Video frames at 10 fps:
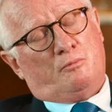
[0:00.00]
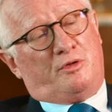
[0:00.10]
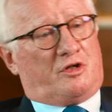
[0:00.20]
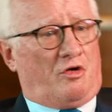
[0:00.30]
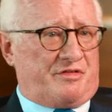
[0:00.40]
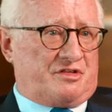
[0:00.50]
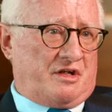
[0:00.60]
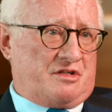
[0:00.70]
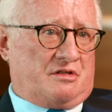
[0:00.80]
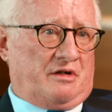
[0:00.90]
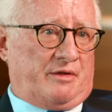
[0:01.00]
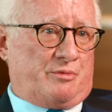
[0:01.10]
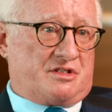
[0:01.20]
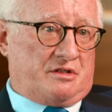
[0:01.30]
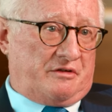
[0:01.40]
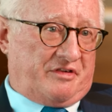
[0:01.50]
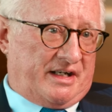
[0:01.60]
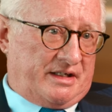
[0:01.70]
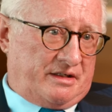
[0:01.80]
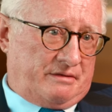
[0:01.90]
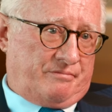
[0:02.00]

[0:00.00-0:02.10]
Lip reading: with a conversation I had with Steve Harker.